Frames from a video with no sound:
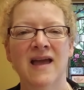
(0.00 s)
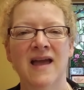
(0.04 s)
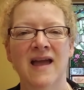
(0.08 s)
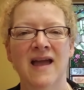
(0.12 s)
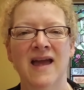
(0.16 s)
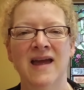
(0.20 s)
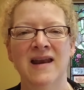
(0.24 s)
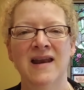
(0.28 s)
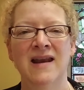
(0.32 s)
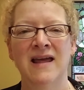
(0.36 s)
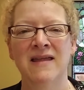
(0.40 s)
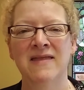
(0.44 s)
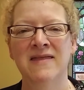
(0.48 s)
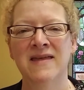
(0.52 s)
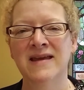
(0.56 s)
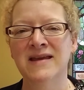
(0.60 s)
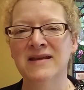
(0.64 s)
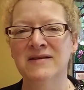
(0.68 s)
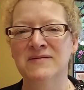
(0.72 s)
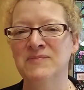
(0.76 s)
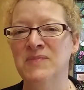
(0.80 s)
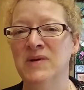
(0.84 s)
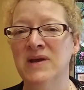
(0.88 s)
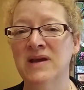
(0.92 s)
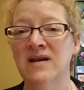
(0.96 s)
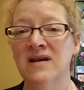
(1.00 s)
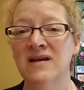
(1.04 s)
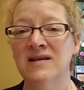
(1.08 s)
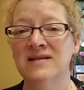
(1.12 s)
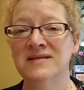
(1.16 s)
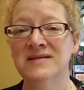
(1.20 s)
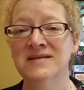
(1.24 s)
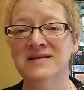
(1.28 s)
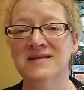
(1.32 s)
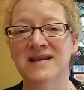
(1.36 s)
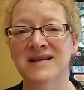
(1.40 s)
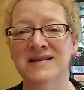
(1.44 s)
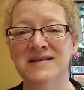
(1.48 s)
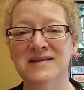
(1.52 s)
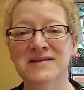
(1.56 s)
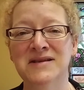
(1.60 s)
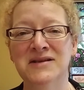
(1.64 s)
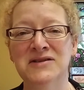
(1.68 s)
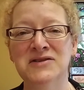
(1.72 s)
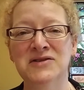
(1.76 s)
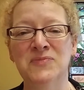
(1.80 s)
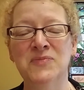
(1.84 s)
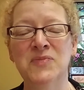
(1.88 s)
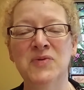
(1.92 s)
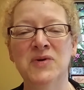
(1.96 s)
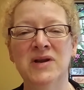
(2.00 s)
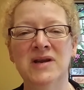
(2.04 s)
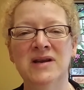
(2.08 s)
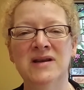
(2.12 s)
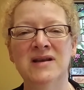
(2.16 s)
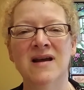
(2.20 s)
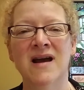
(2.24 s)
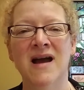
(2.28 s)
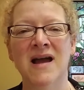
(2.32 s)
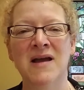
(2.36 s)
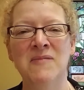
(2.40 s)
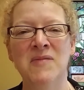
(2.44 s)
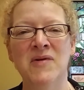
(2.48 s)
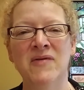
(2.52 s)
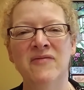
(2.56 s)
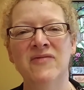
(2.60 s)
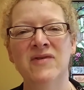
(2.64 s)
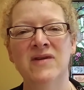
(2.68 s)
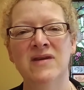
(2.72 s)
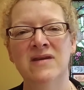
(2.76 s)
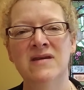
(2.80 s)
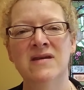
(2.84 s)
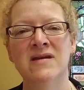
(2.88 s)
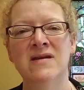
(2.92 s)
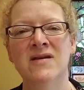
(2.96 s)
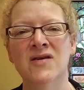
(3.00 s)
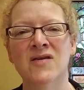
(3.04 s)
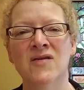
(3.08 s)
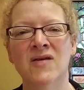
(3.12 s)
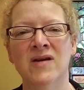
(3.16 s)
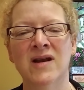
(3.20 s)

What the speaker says: and I think it because it's such a pretty time of the year,